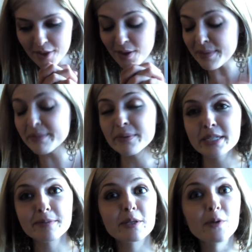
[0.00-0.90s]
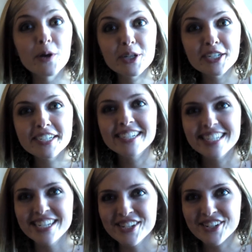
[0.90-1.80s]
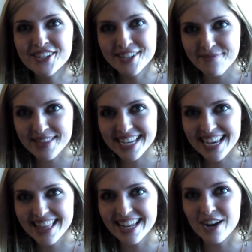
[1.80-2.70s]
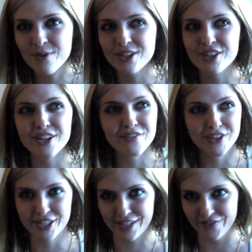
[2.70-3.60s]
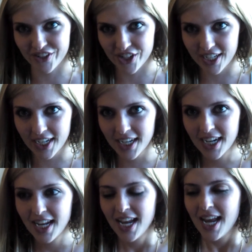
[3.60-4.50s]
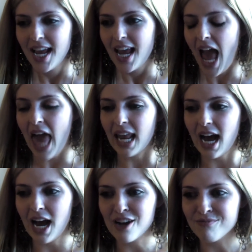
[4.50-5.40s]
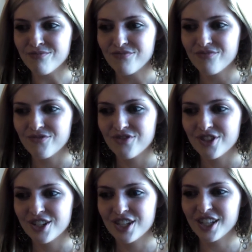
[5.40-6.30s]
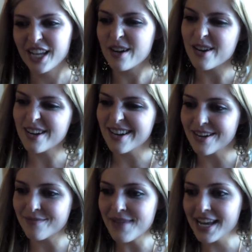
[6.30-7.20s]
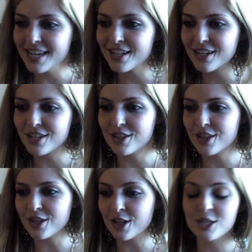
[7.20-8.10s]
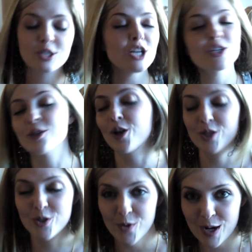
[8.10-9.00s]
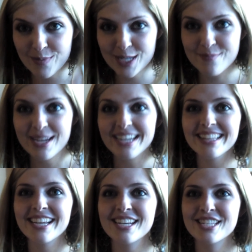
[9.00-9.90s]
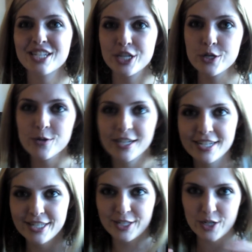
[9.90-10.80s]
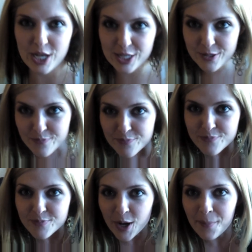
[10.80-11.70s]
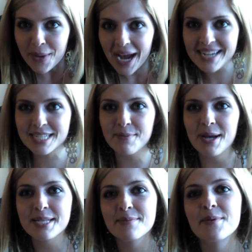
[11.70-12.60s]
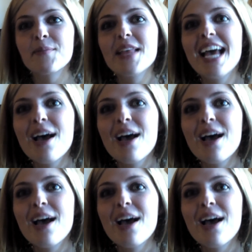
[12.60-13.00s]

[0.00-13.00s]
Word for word: I thought maybe I wanted to be a lawyer or a teacher or something. And then I went to the University of Virginia and um, to like make it it's such a long story, but to make it like as cute and as, as compact as possible,